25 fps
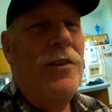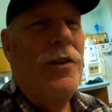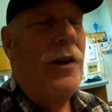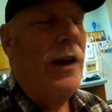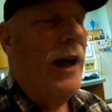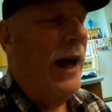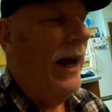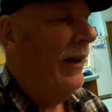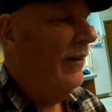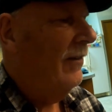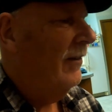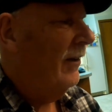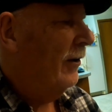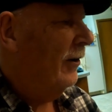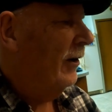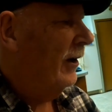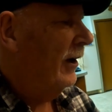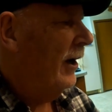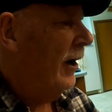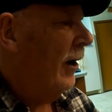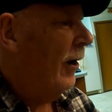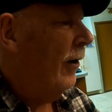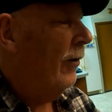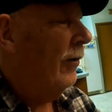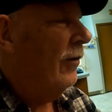So guys, there you
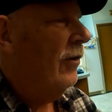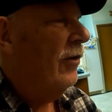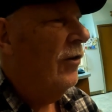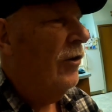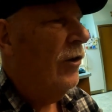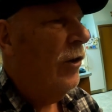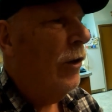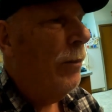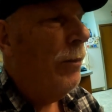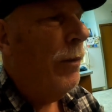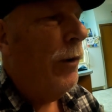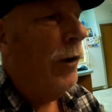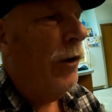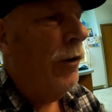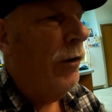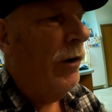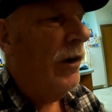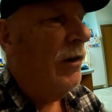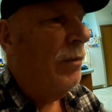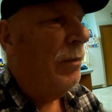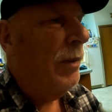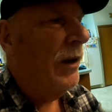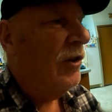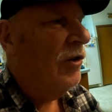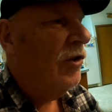go. Super
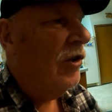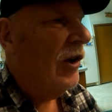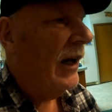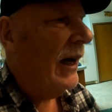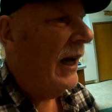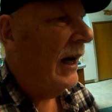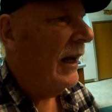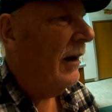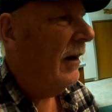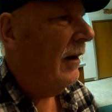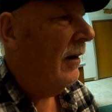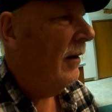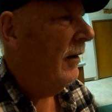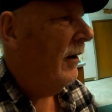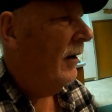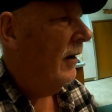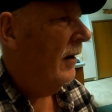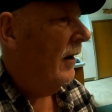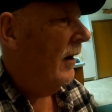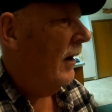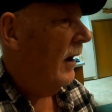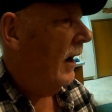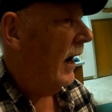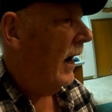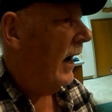crispy chicken.
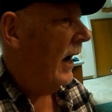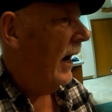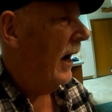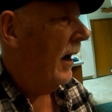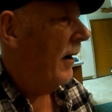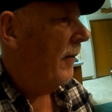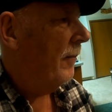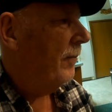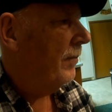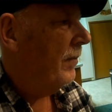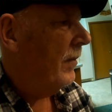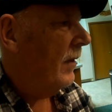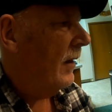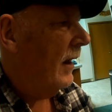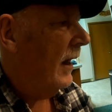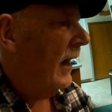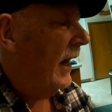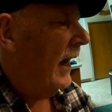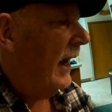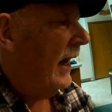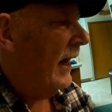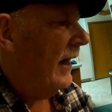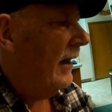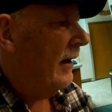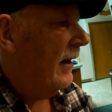And
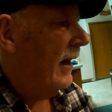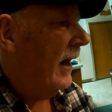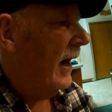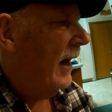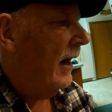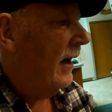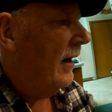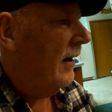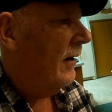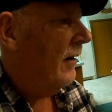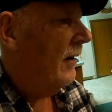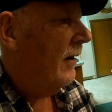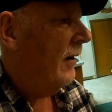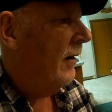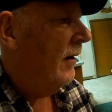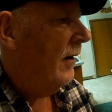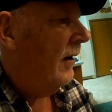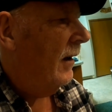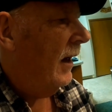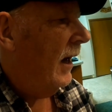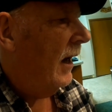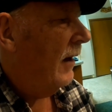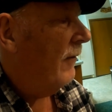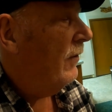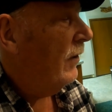
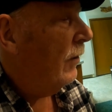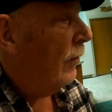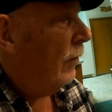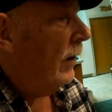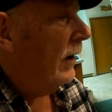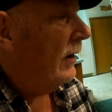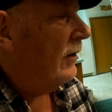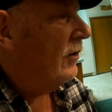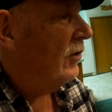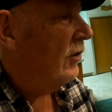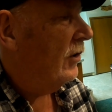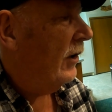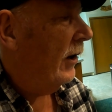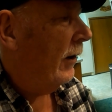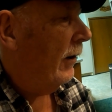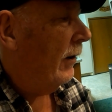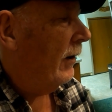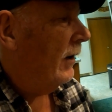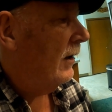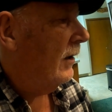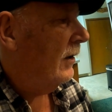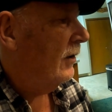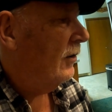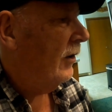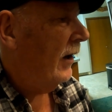if you would, share,
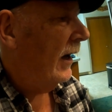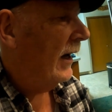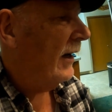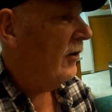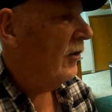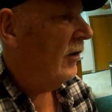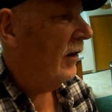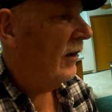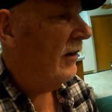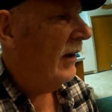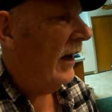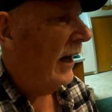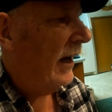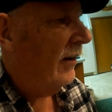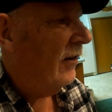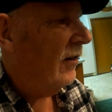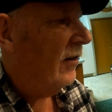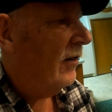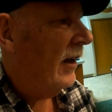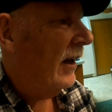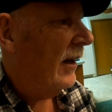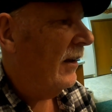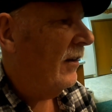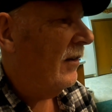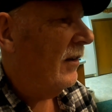could you actually
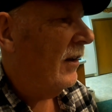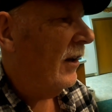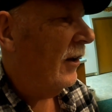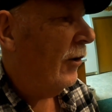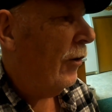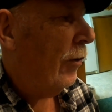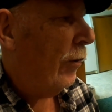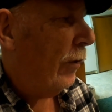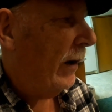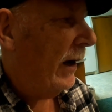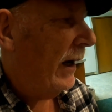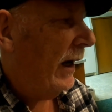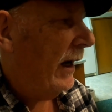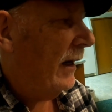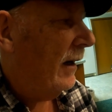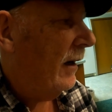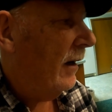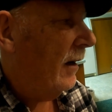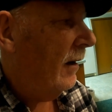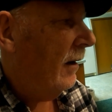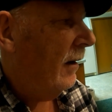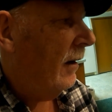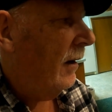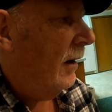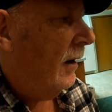taste test the Korean
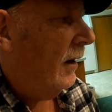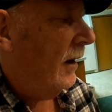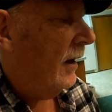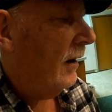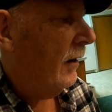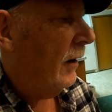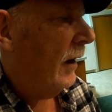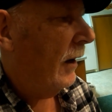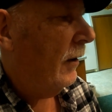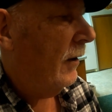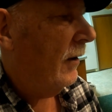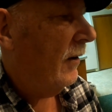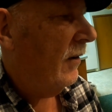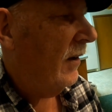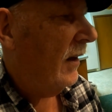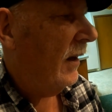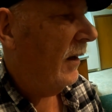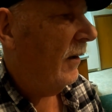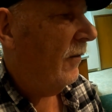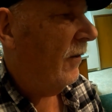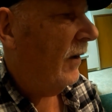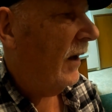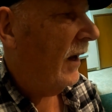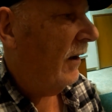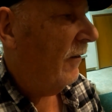and
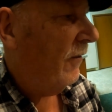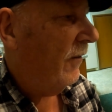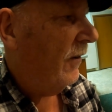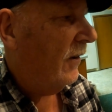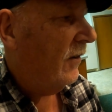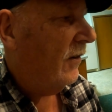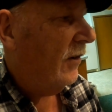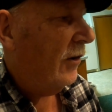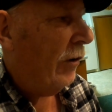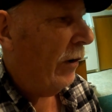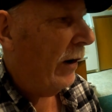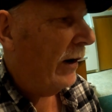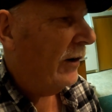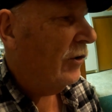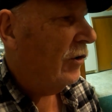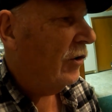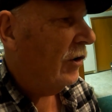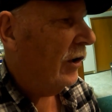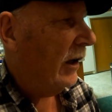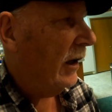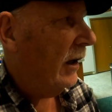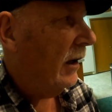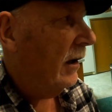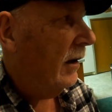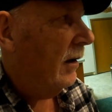see if it's
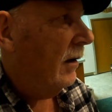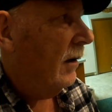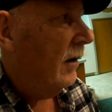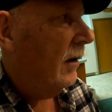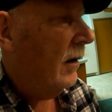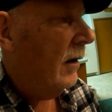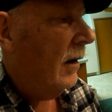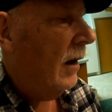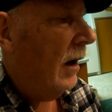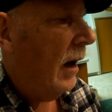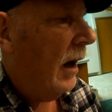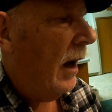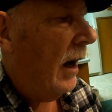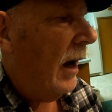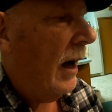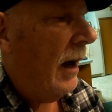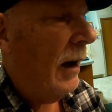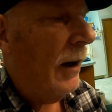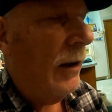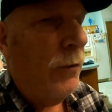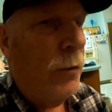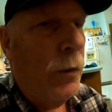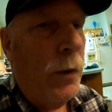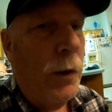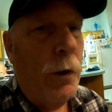crunchy?
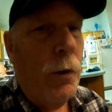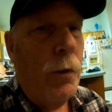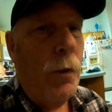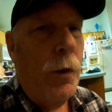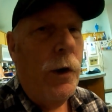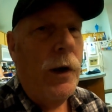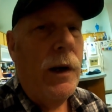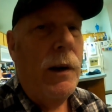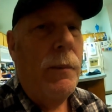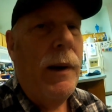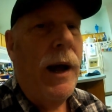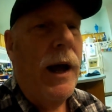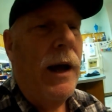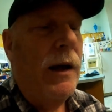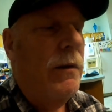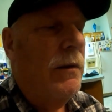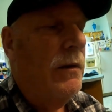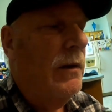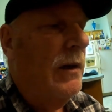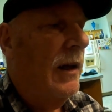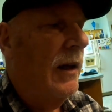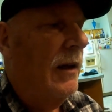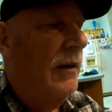We were worried about